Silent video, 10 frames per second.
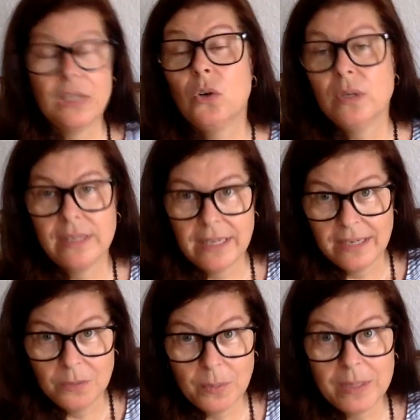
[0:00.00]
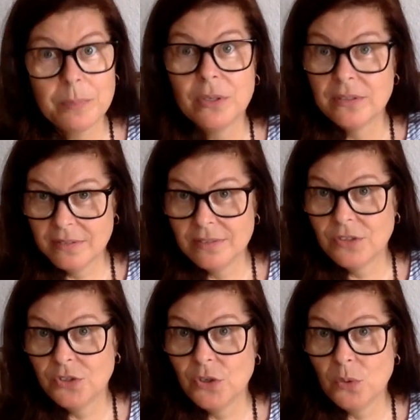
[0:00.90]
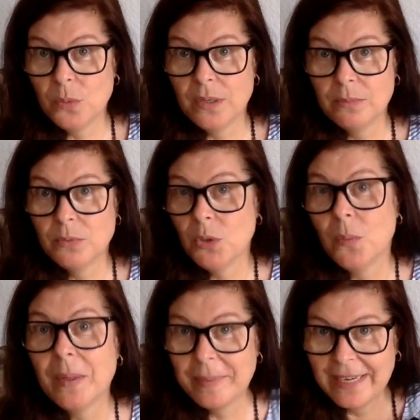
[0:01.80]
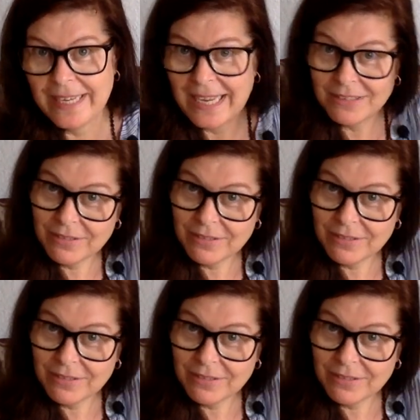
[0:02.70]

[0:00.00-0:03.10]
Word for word: I call it that anyway, but you know what I'm